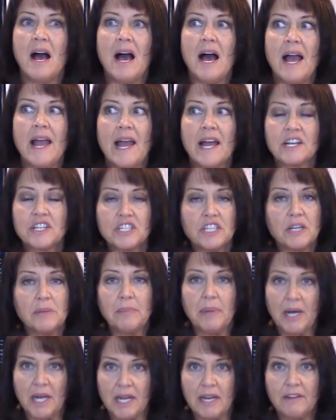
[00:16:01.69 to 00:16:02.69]
I actually
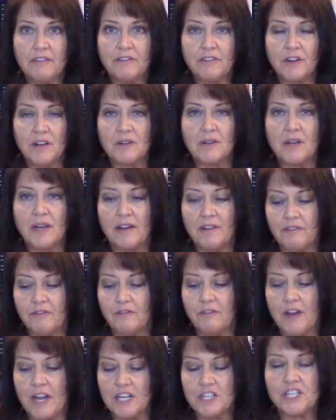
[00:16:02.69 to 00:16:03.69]
bought a
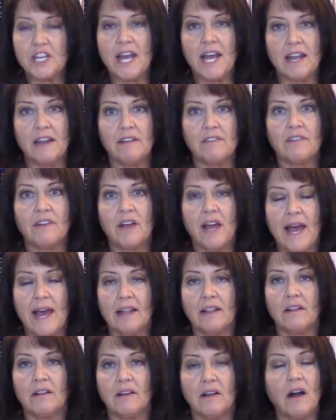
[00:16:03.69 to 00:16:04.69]
fresh head of
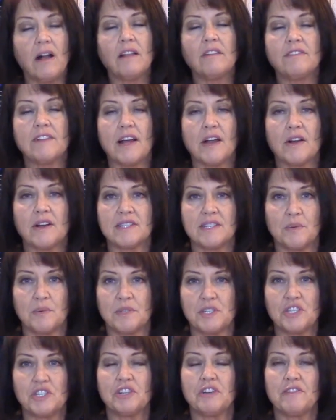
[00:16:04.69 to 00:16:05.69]
cauliflower because I
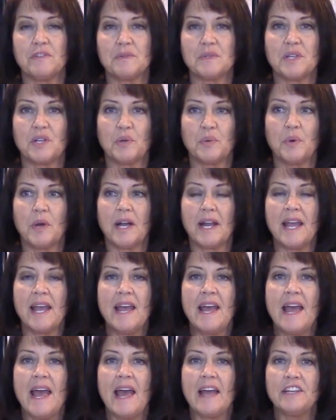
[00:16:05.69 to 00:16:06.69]
wasn't sure if it was going to work.
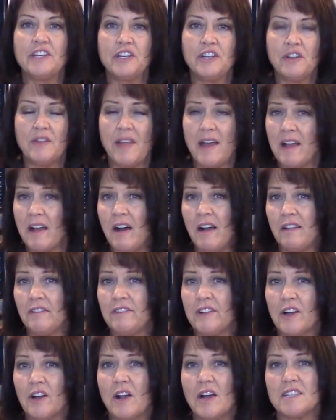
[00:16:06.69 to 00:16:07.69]
And do you know that
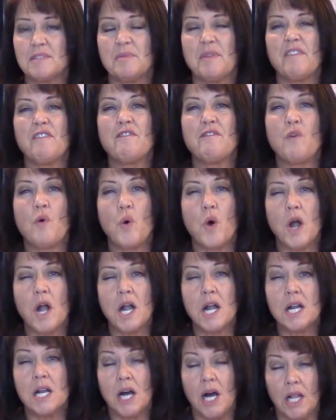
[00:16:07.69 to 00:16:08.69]
cauliflower cost me
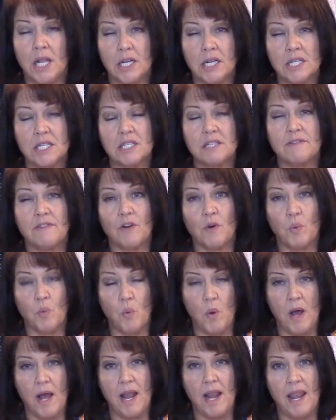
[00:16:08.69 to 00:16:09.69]
$4 for
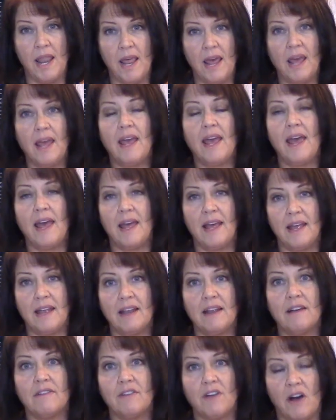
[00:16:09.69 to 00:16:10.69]
one
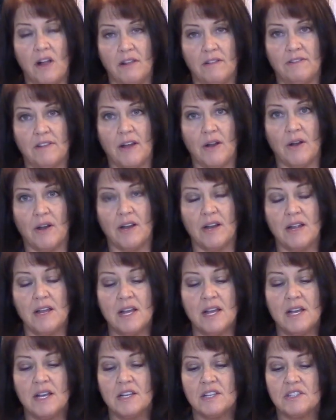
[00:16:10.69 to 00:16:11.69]
head of cauliflower?
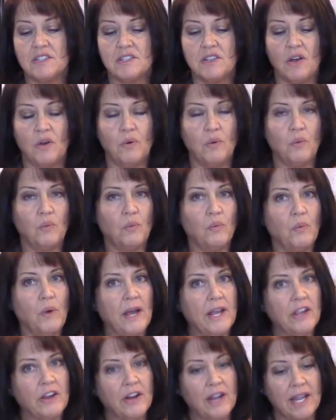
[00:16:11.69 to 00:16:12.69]
So
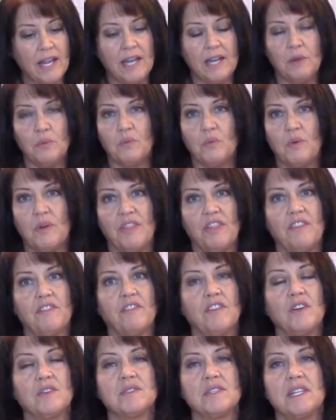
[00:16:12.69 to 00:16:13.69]
what you're getting with the
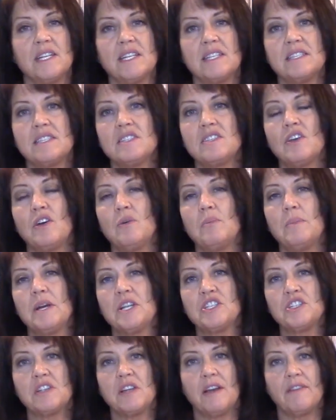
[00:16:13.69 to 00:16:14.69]
frozen is so
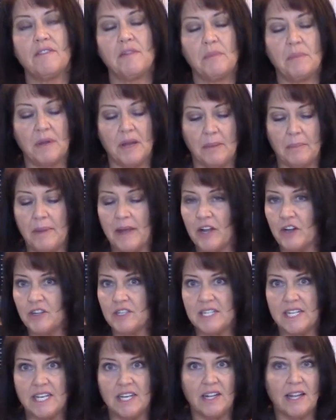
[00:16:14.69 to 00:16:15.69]
much of a better
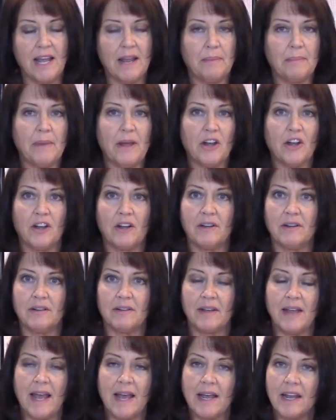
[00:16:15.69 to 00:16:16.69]
deal and
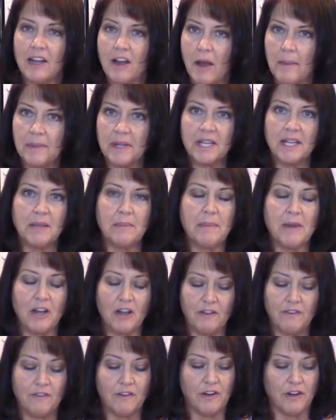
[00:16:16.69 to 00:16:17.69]
economically
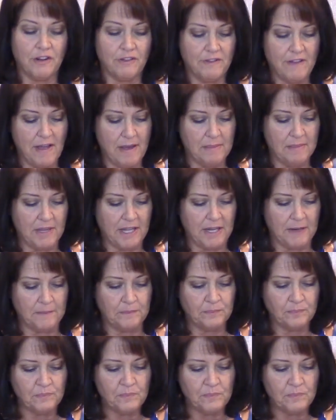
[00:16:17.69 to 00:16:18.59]
better for your family.